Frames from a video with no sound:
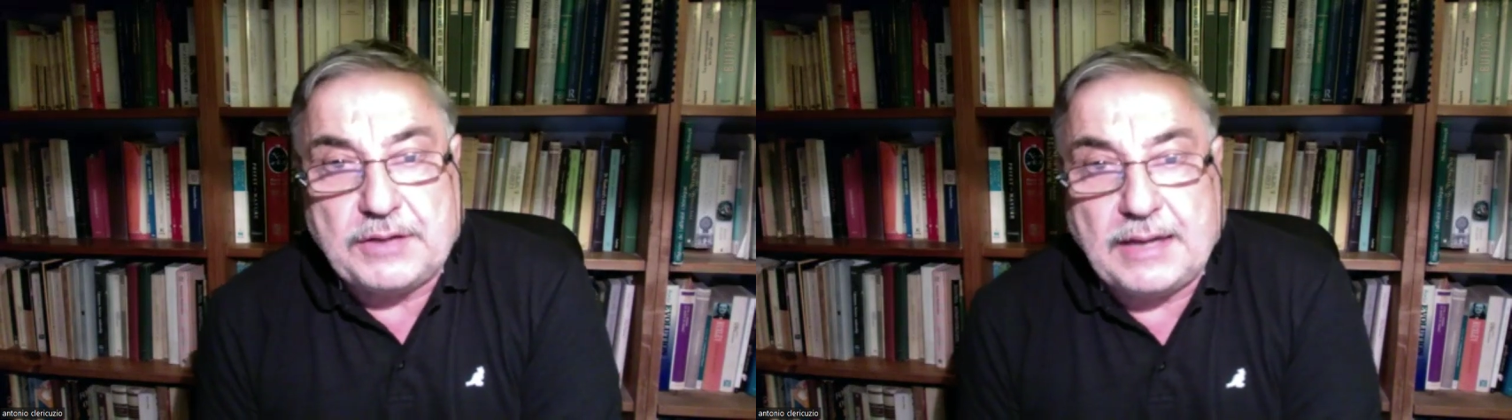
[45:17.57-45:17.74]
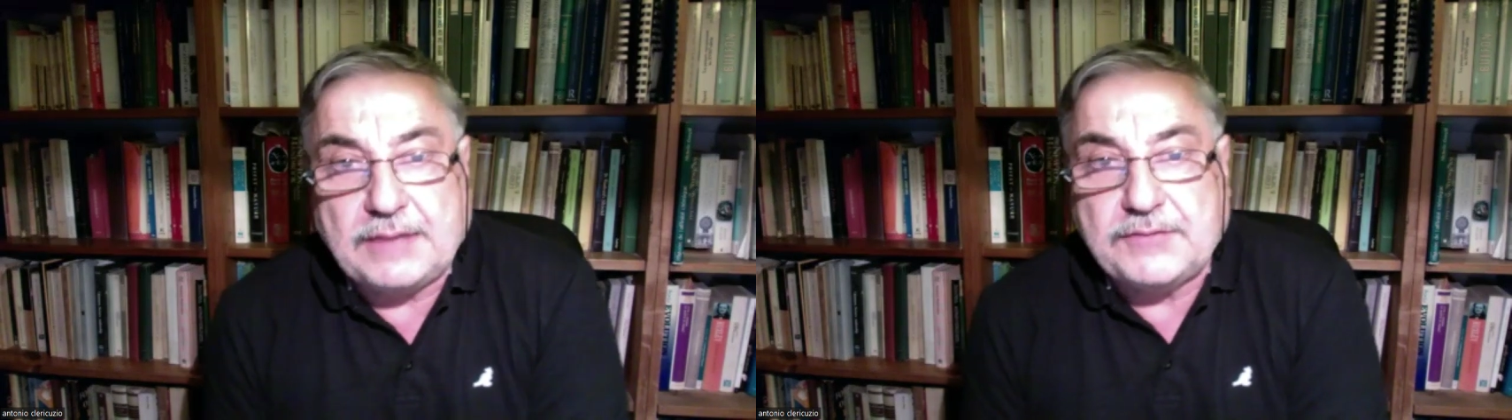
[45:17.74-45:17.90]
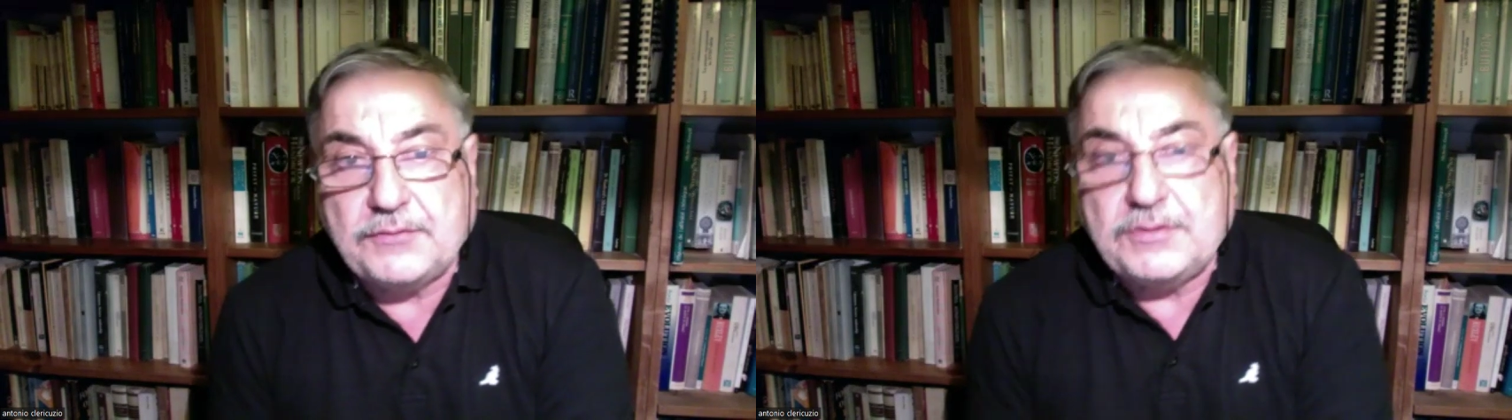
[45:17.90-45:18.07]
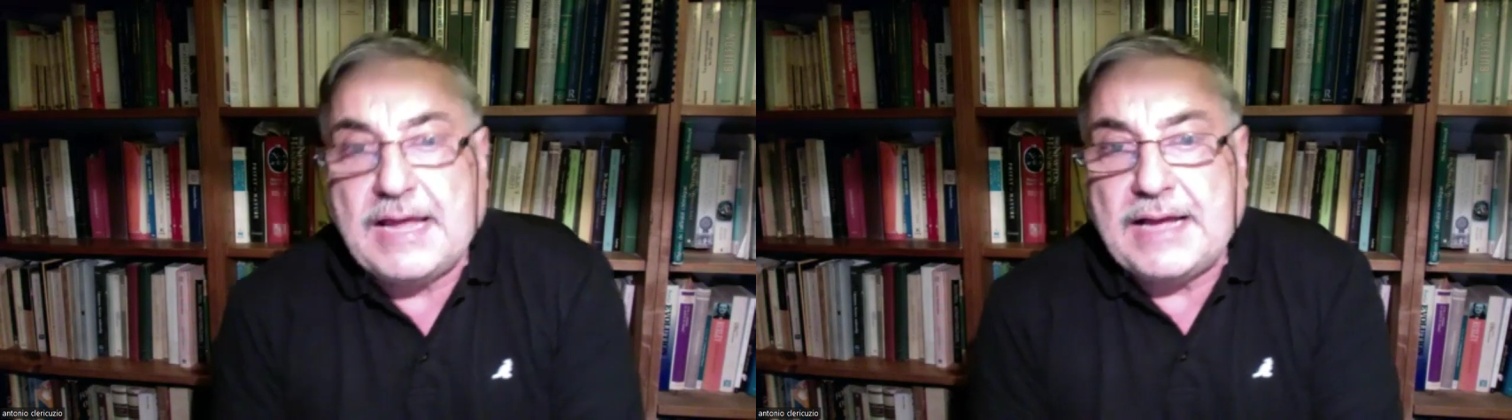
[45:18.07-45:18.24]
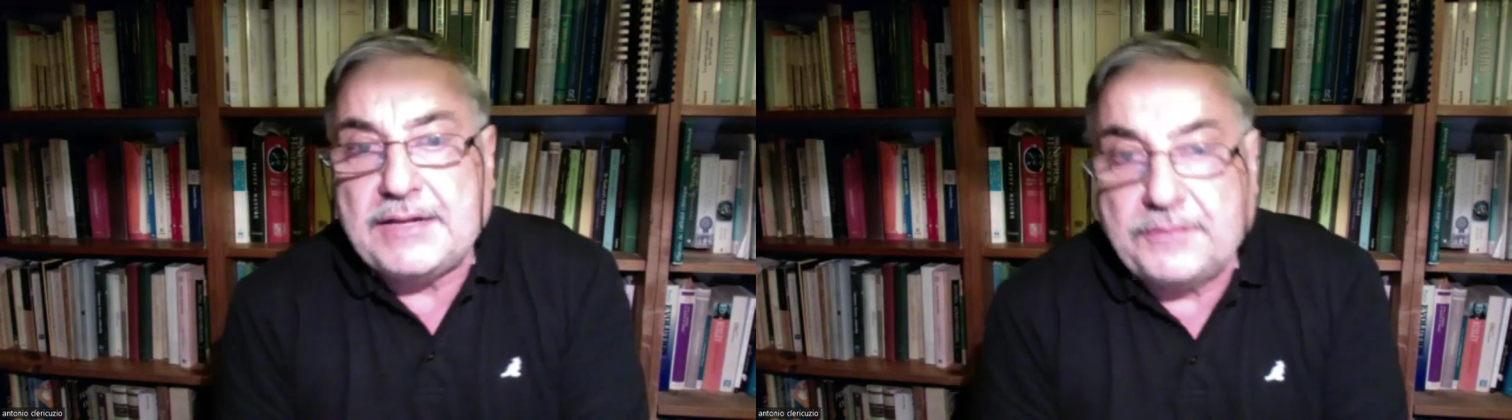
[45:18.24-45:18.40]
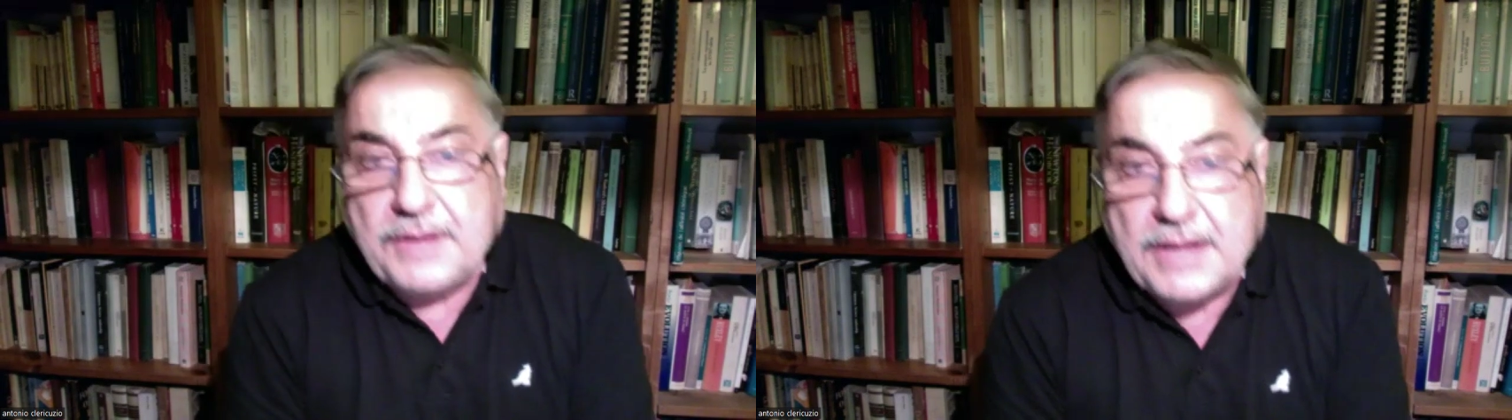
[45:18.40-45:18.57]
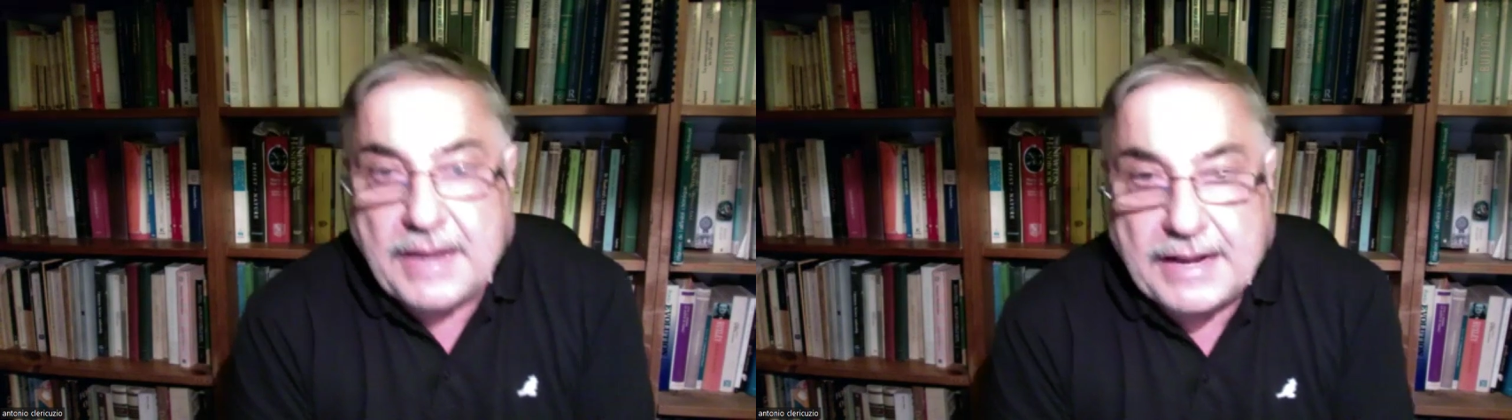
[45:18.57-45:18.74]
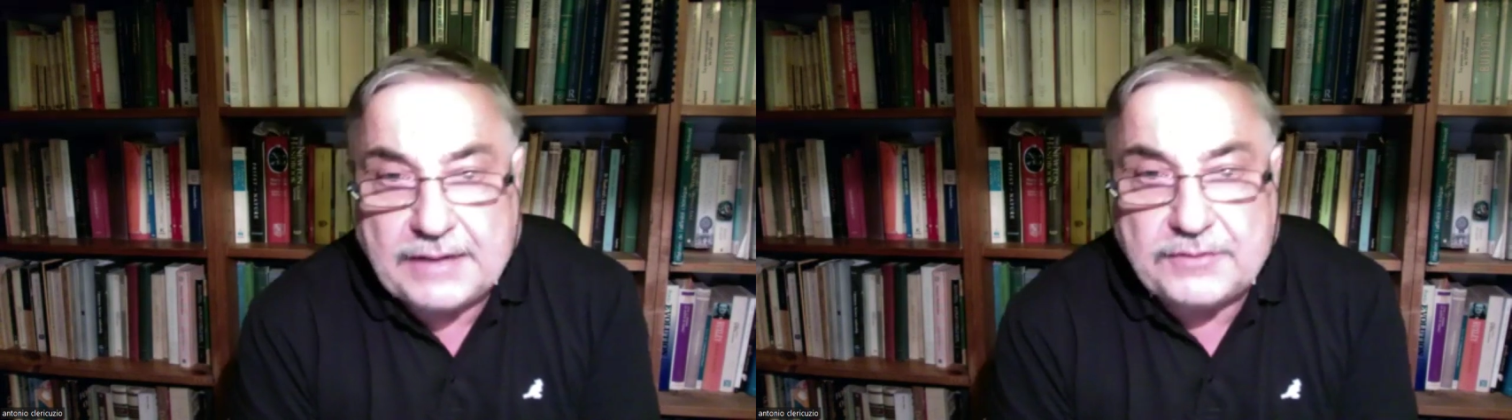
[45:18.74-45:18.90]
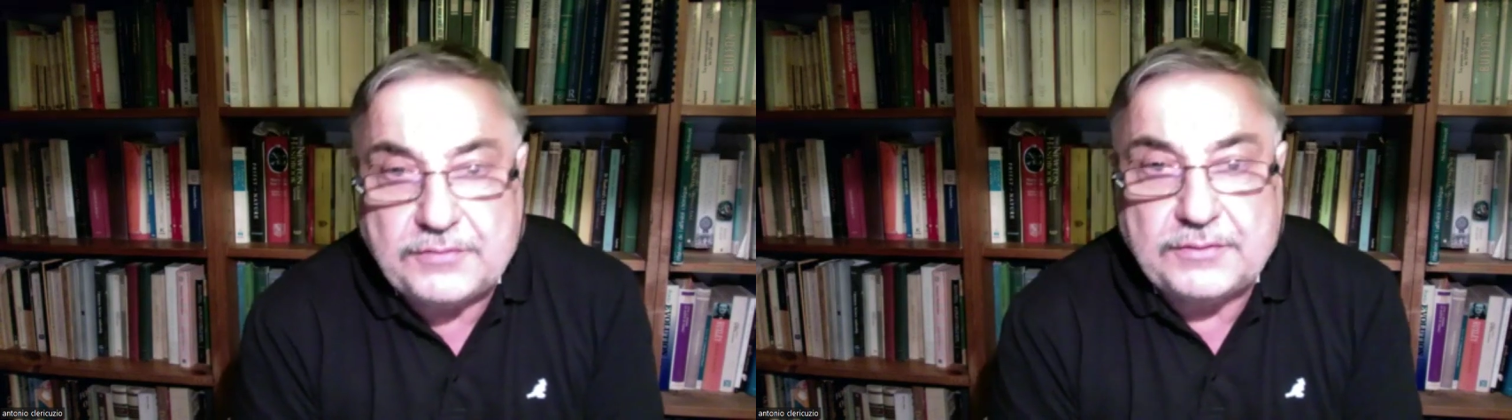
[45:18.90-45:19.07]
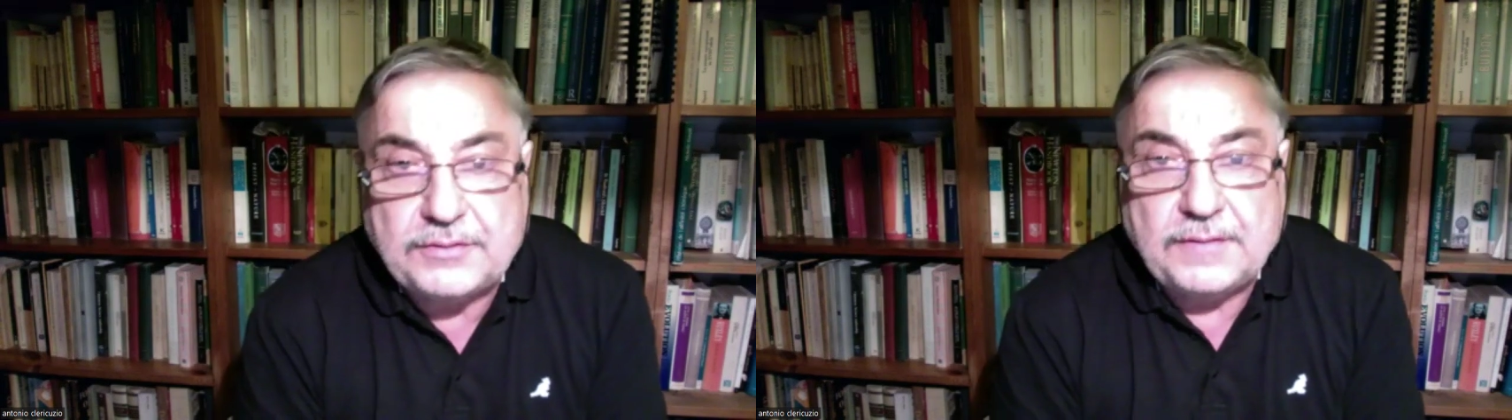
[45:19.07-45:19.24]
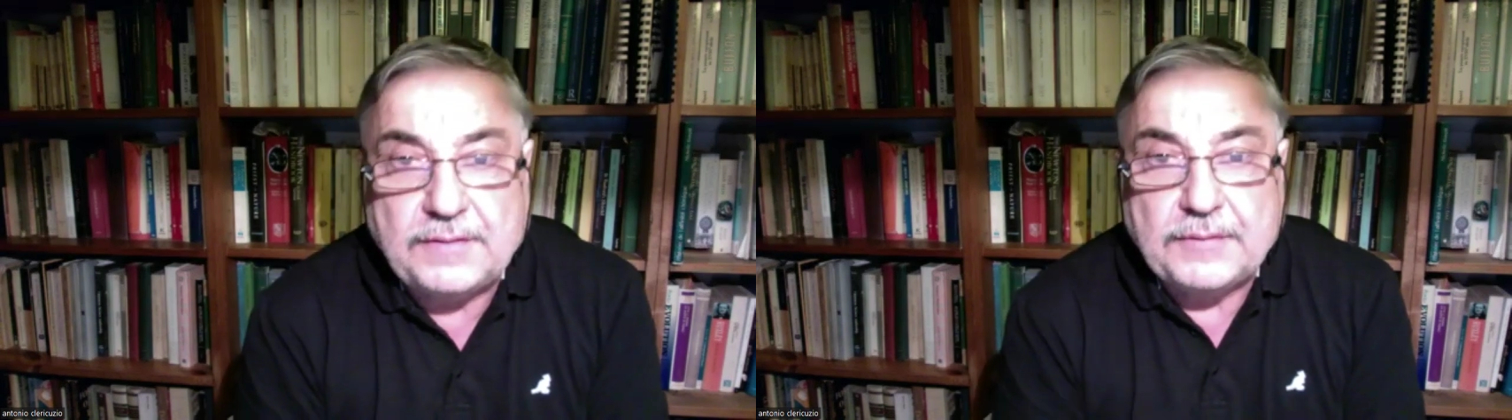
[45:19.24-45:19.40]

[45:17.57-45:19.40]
And so Nitor entered